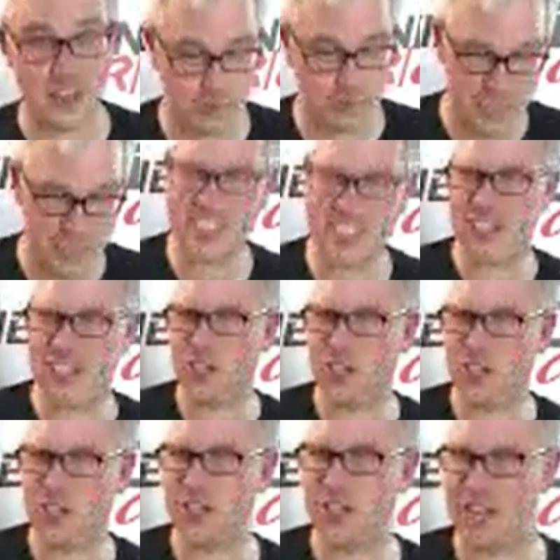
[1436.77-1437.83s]
It still
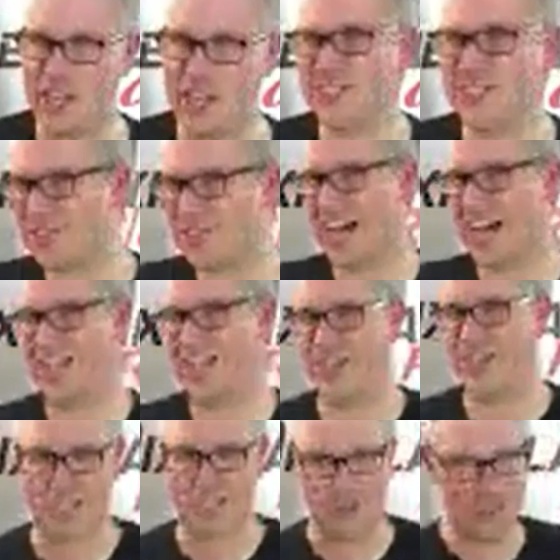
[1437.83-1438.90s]
kind of
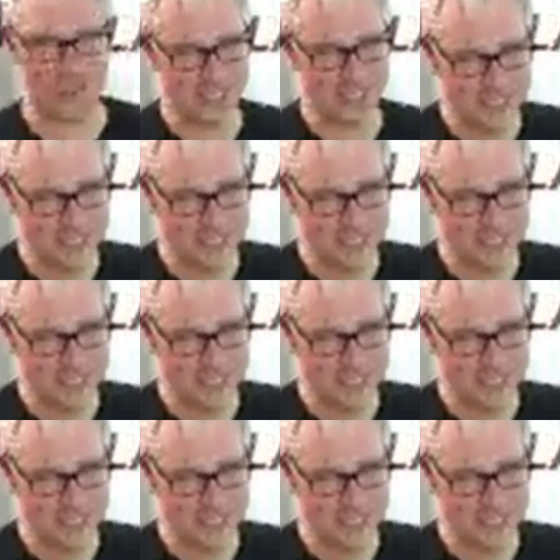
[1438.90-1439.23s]
looks like one.